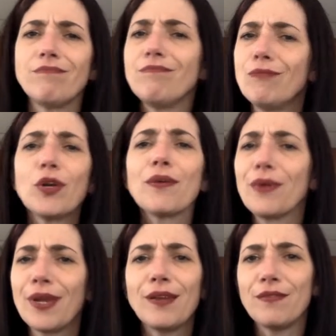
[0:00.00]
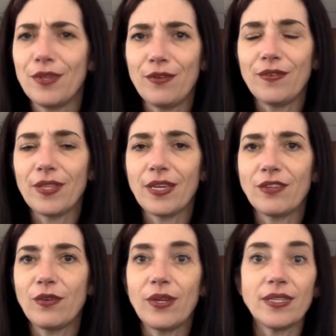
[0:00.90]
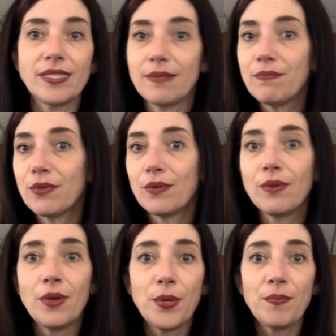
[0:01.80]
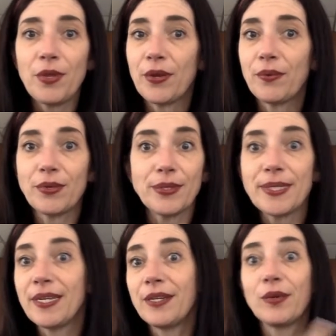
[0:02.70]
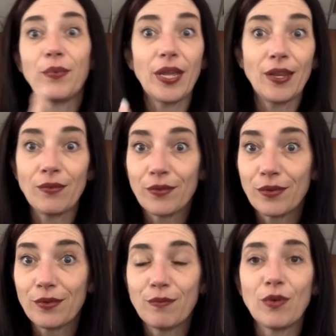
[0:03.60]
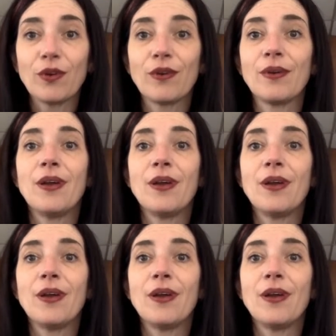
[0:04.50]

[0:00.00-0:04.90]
more creative than you feel like doing, a simple, when you're sitting in a waiting room, or